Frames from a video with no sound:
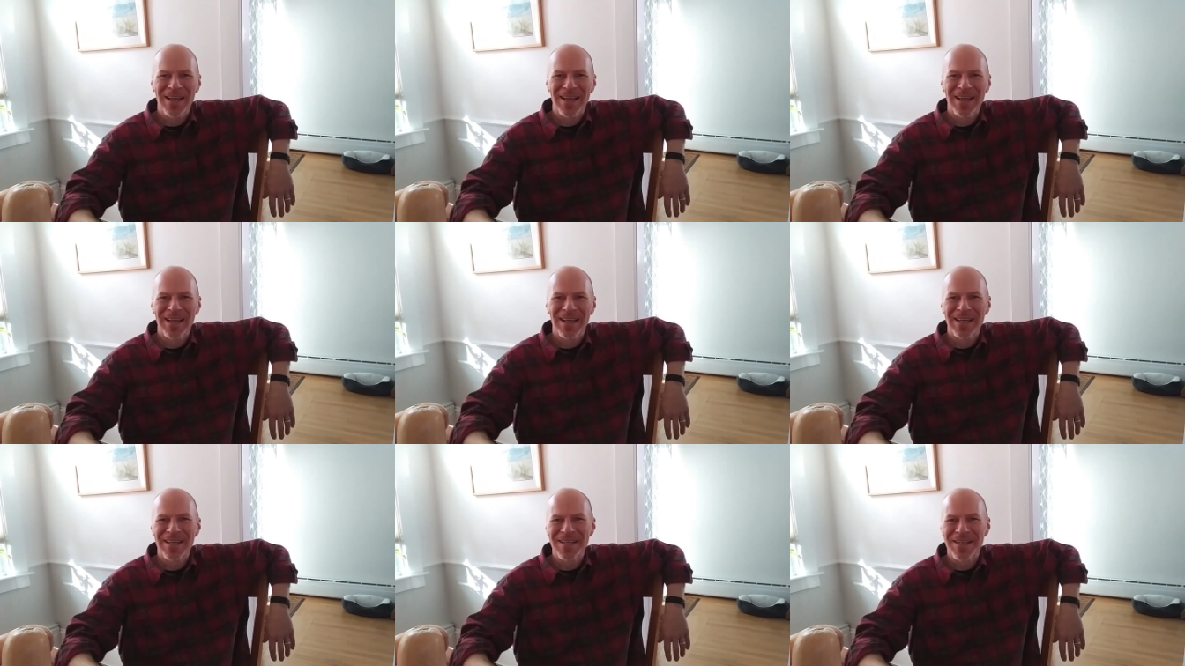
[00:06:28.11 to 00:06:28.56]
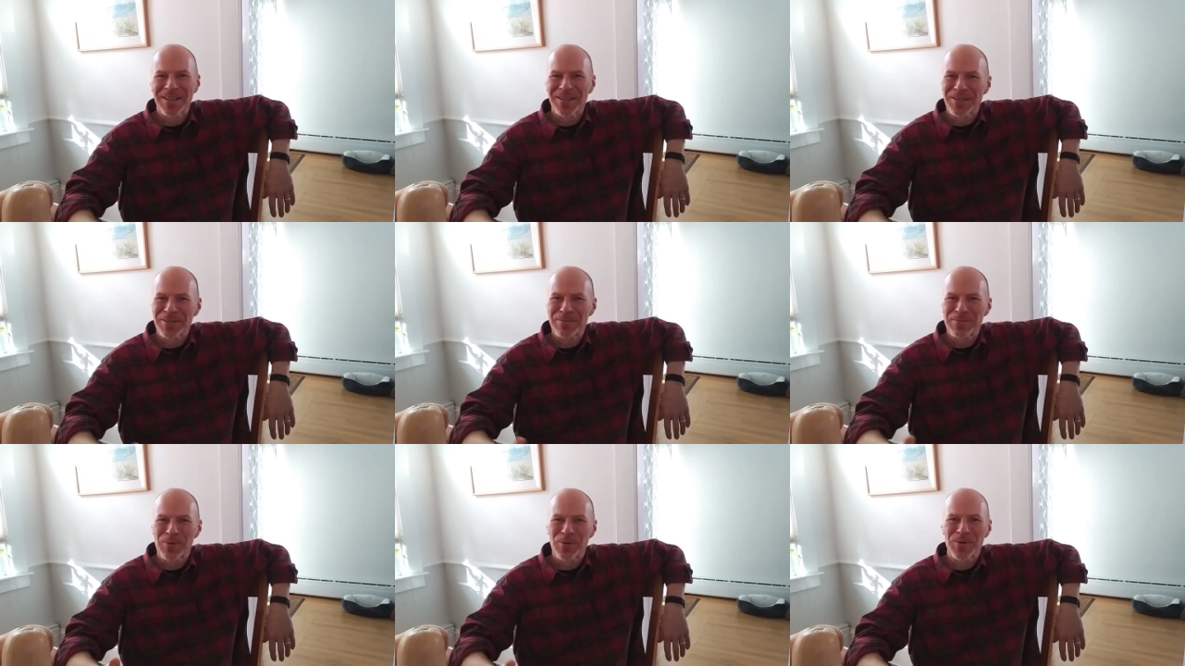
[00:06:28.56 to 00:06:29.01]
and I
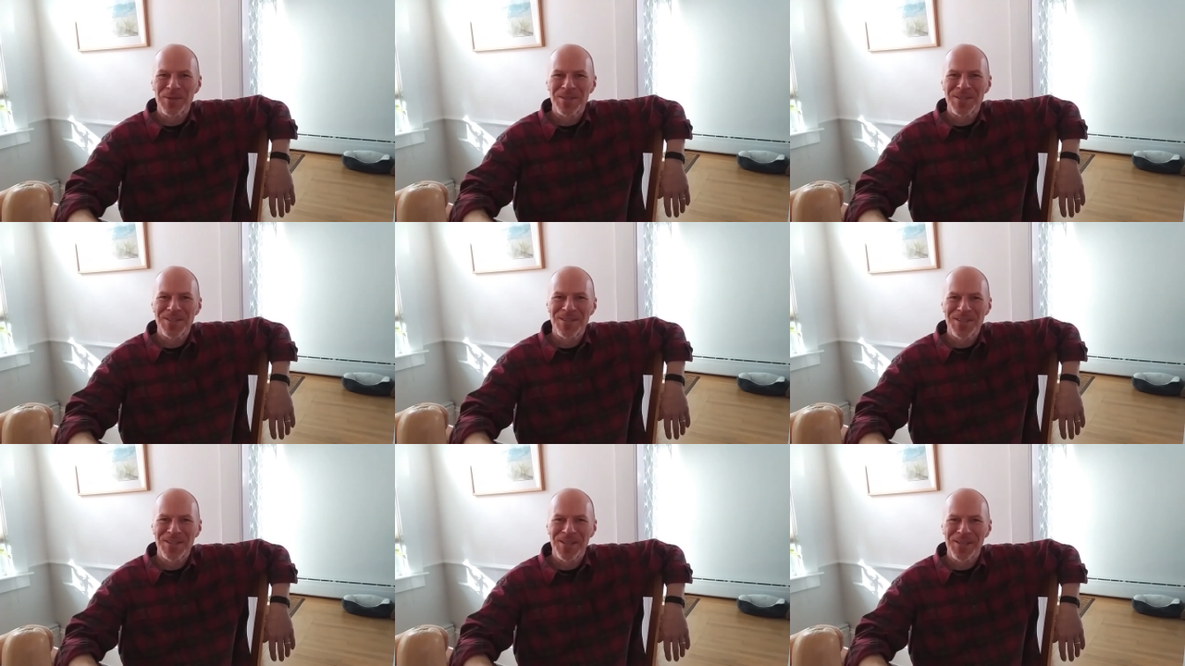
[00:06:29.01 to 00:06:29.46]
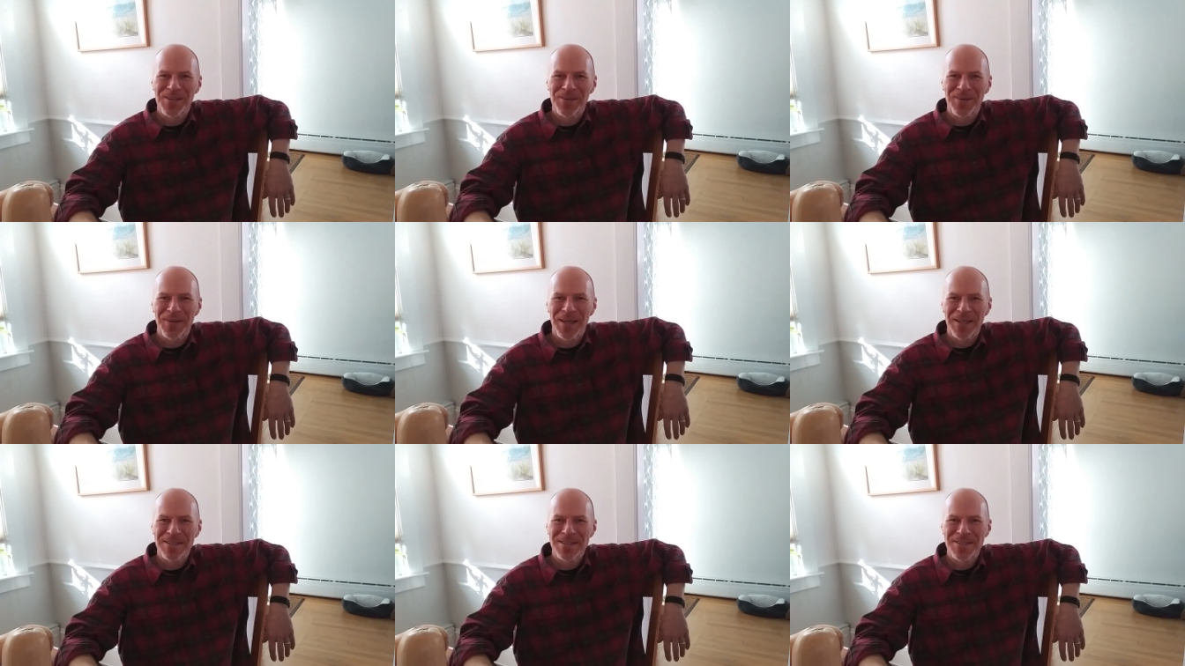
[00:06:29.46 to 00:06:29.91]
look forward to seeing you
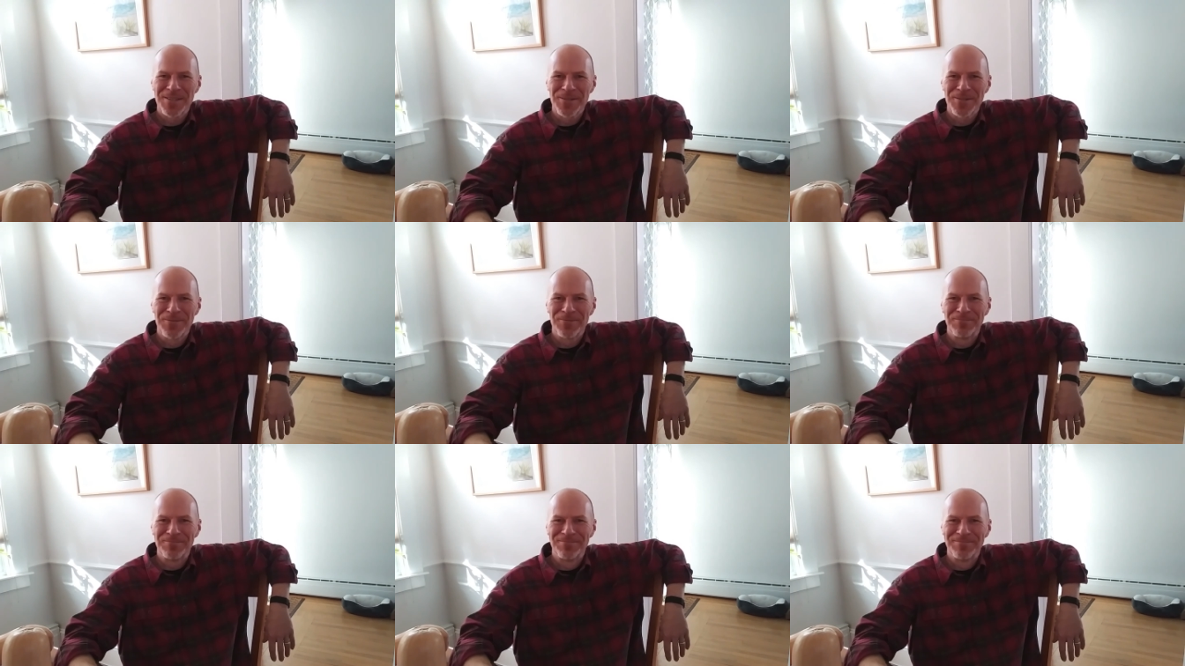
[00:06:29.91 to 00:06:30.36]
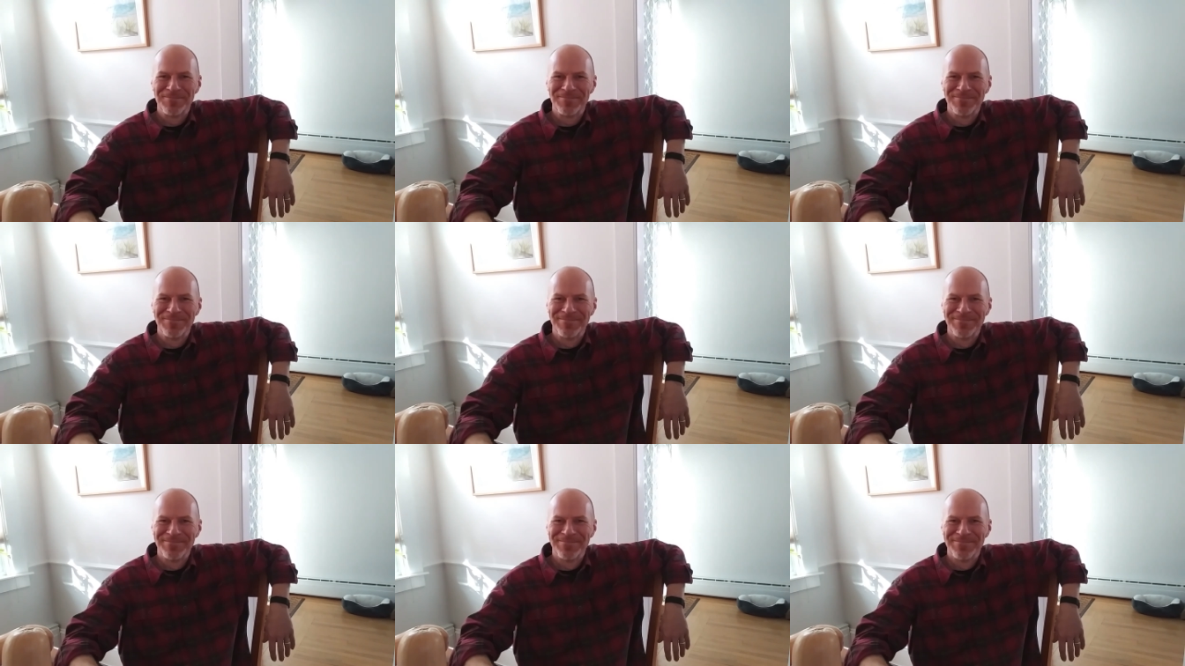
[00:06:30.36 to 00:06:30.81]
again soon.
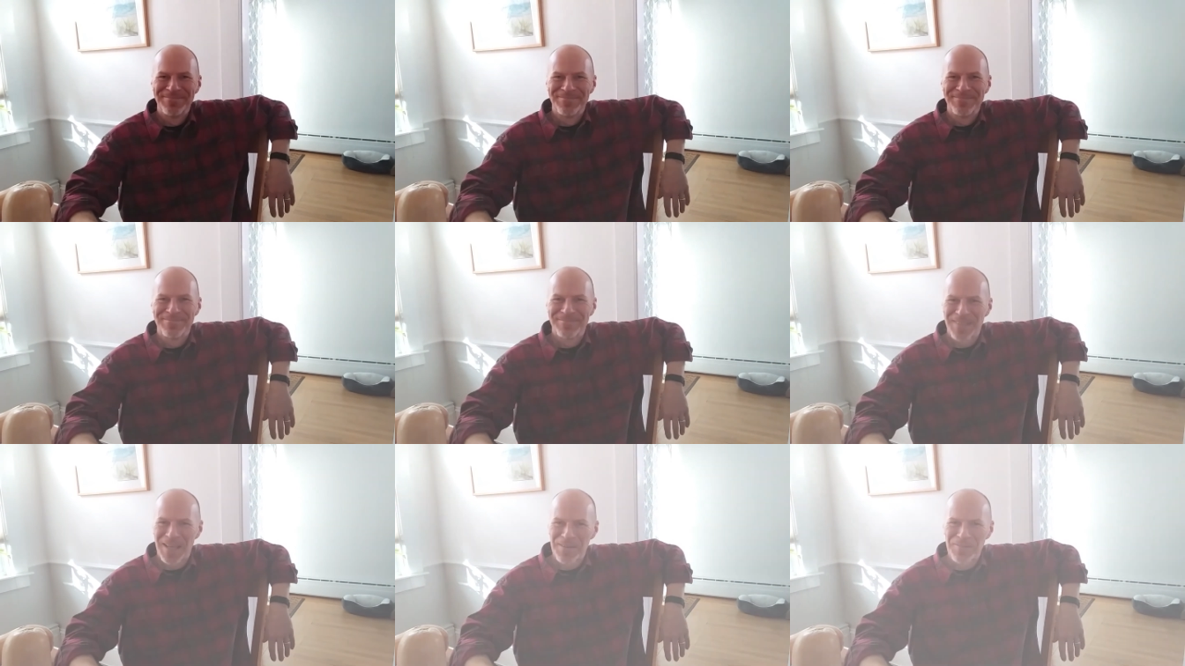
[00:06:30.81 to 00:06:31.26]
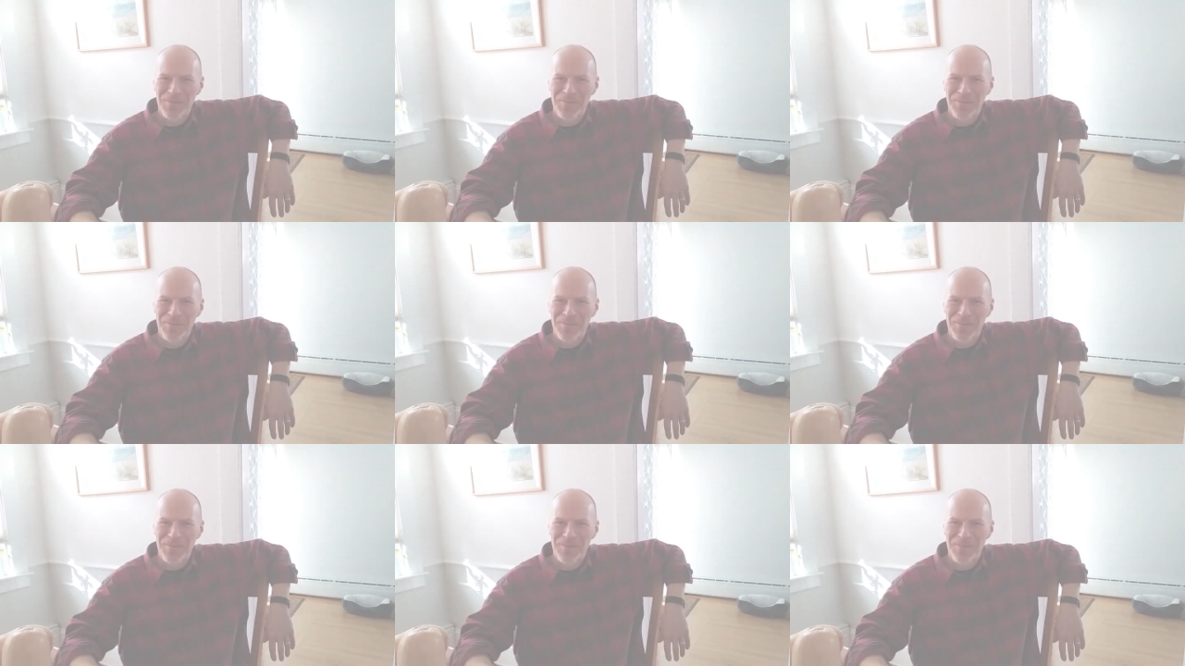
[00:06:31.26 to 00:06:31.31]
Have